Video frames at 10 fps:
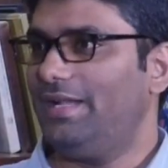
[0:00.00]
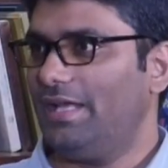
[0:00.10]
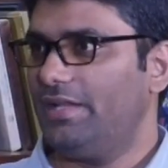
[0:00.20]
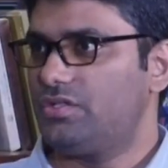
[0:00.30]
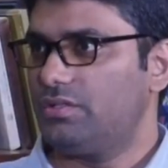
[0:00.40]

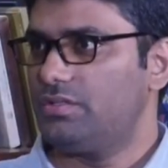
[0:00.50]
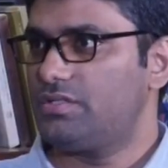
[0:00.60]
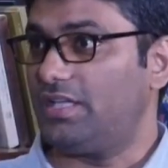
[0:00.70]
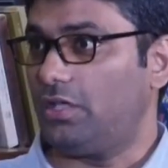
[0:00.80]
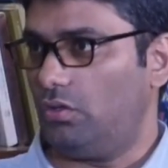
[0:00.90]
intelligence
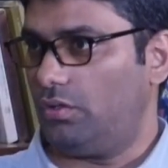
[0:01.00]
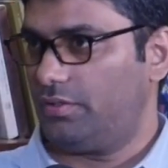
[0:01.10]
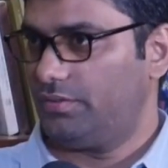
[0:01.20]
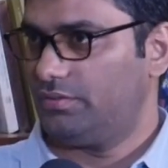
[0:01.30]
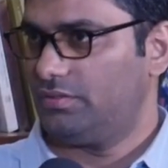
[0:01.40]
secure?
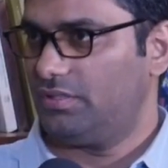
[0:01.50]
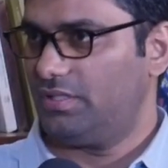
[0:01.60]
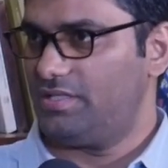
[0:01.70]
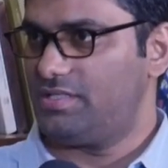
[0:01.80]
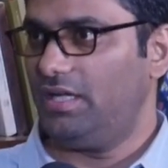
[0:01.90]

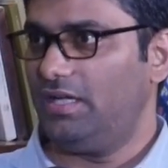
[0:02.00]
Is the